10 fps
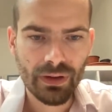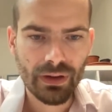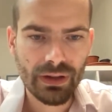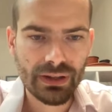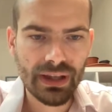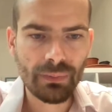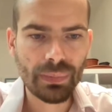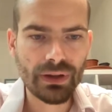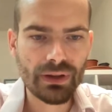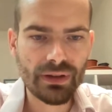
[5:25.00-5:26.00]
it
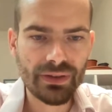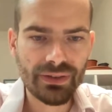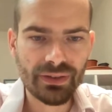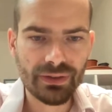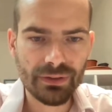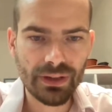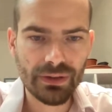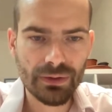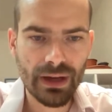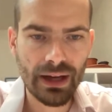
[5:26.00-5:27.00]
appears. If I
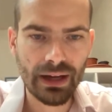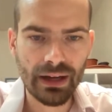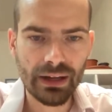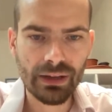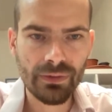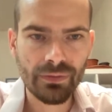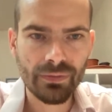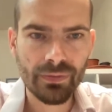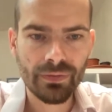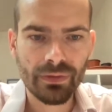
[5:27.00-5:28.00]
do hi,
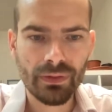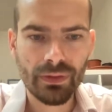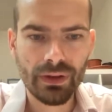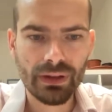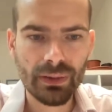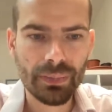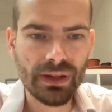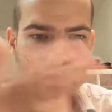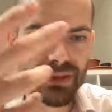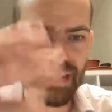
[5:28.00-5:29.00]
it
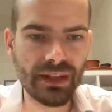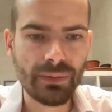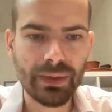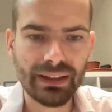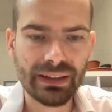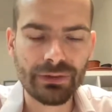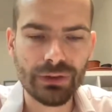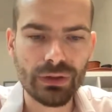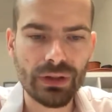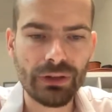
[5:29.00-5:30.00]
appears here, but if
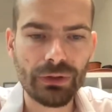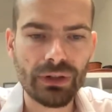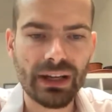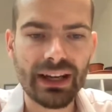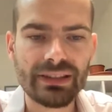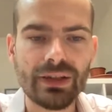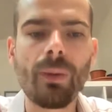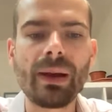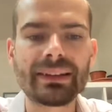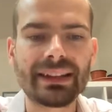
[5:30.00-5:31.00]
you guys
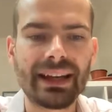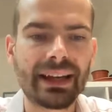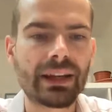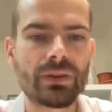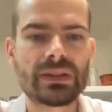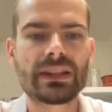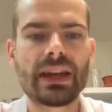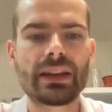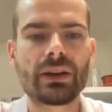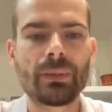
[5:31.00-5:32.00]
comment, then I cannot see
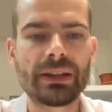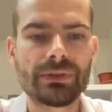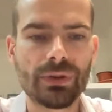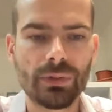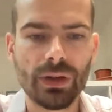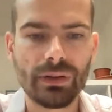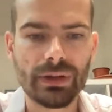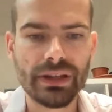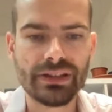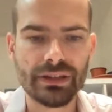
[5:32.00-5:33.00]
any comments for whatever
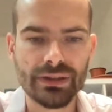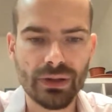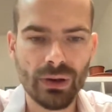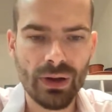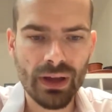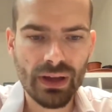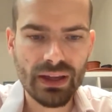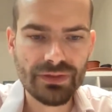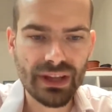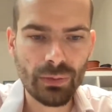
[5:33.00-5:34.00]
reason. So
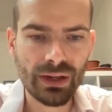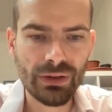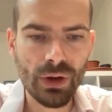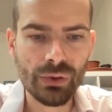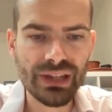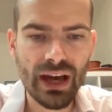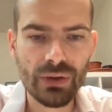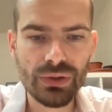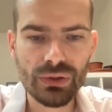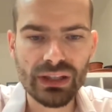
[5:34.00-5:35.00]
if someone knows
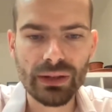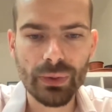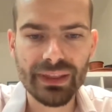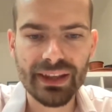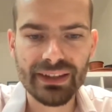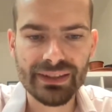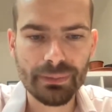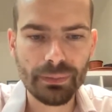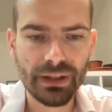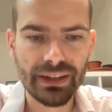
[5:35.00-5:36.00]
how to deal with this,
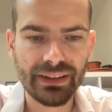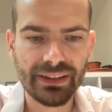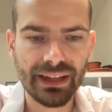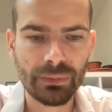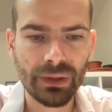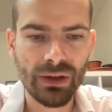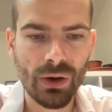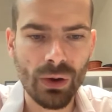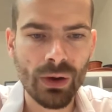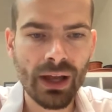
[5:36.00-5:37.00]
please let me
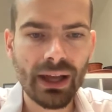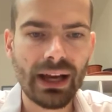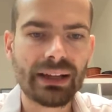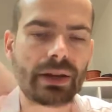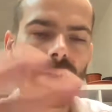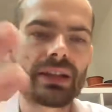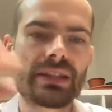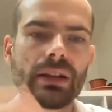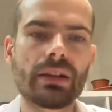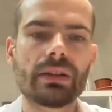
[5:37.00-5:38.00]
know. Otherwise,
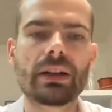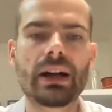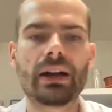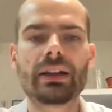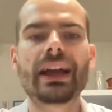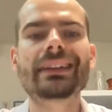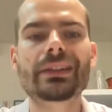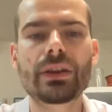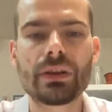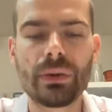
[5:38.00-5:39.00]
I'll
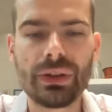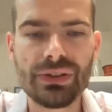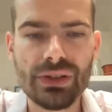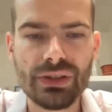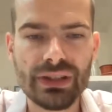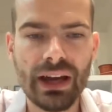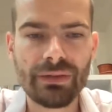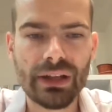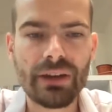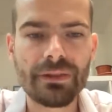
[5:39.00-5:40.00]
answer your questions
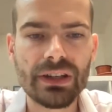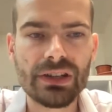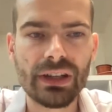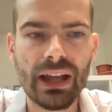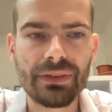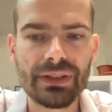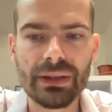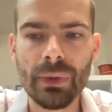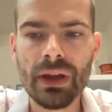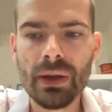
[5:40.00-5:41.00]
after I finish the live stream,